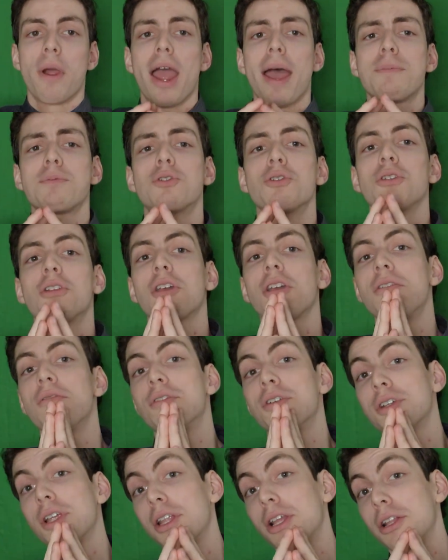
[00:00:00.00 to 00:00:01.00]
you're
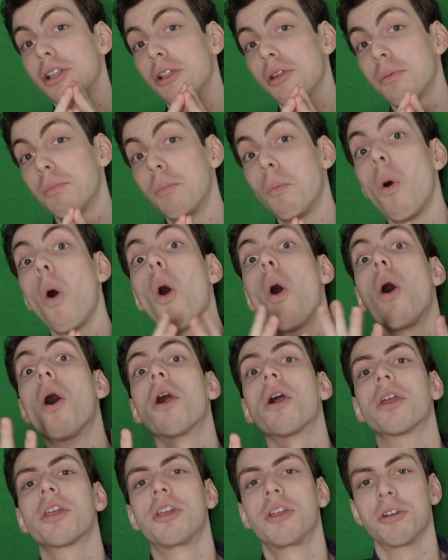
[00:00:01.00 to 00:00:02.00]
looking for something a little
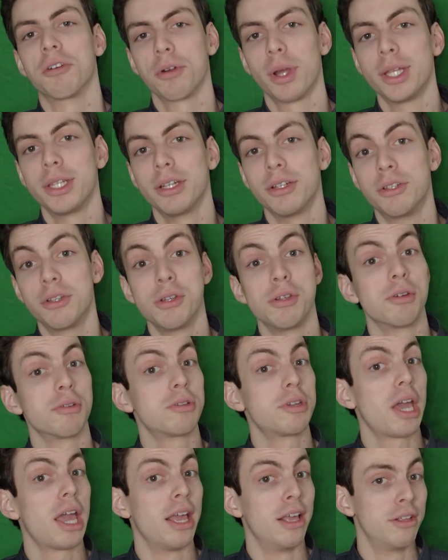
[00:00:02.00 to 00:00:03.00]
more curated to
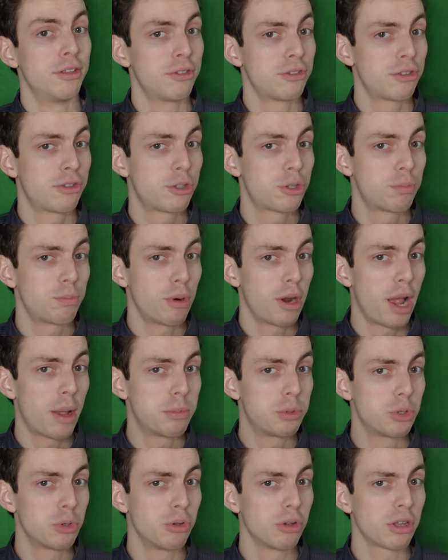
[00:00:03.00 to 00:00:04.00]
your tastes.
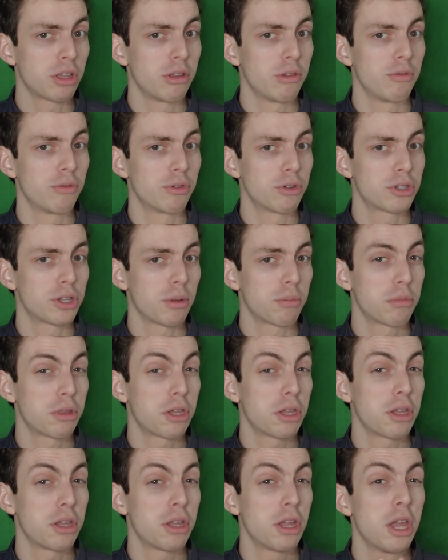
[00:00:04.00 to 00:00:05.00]
Perhaps you're looking for
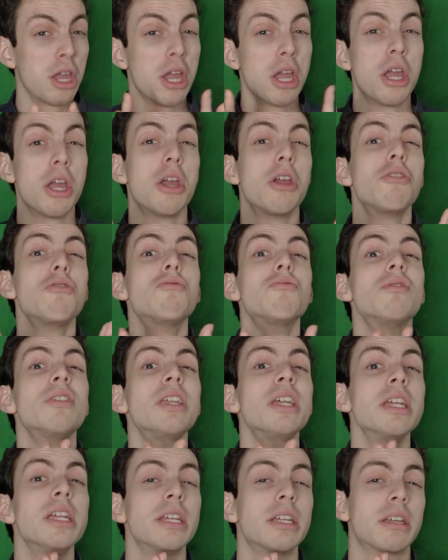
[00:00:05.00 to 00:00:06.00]
something
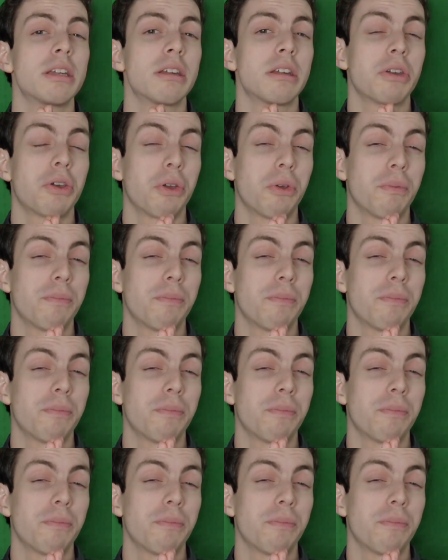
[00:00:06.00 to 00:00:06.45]
unique.